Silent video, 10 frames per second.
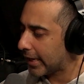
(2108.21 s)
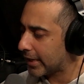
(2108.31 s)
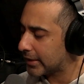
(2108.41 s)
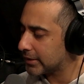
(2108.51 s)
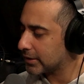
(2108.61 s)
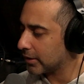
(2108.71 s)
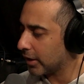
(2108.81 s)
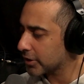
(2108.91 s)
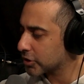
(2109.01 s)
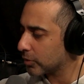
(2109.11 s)
And
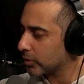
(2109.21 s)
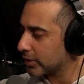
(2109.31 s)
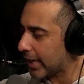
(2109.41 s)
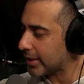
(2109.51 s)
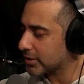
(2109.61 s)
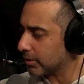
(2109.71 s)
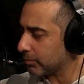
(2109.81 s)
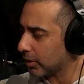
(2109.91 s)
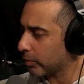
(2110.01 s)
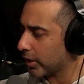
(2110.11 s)
so that is
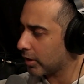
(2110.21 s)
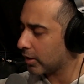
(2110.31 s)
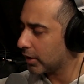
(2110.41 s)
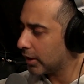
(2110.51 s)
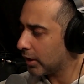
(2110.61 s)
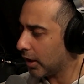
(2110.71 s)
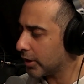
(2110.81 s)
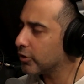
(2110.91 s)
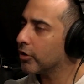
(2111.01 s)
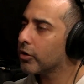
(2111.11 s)
something where
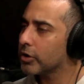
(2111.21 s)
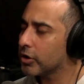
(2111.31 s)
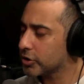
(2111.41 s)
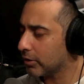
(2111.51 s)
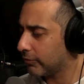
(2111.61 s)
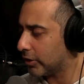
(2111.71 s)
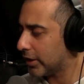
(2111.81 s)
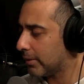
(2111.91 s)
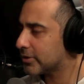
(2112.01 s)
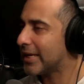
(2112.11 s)
another term for a
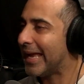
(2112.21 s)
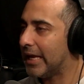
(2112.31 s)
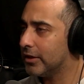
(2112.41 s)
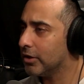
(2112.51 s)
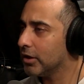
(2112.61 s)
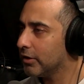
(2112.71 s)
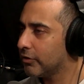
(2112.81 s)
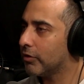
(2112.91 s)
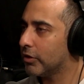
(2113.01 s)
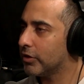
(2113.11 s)
name is a handle,
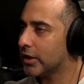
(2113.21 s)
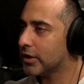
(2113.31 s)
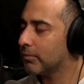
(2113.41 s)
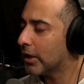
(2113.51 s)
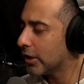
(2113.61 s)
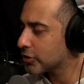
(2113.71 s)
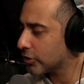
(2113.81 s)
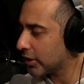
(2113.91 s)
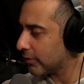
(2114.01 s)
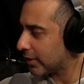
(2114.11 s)
if you ever heard that term.
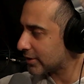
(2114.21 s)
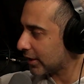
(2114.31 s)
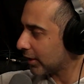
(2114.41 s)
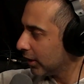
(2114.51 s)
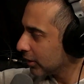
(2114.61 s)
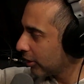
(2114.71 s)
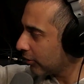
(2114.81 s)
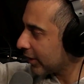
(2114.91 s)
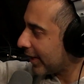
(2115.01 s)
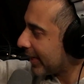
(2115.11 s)
So think of it as like
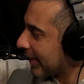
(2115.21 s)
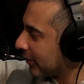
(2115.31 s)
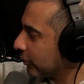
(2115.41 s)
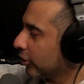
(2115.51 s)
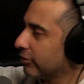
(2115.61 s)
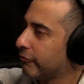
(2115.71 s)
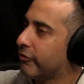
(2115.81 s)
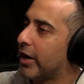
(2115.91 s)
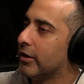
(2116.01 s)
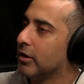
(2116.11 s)
literally a handle on a
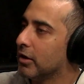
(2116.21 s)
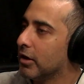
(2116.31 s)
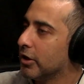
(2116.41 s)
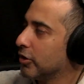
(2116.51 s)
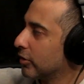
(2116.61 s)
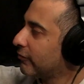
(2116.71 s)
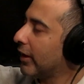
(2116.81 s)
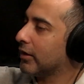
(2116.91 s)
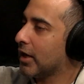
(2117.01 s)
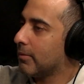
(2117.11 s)
file,
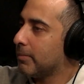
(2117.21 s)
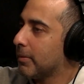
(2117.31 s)
file cabinet.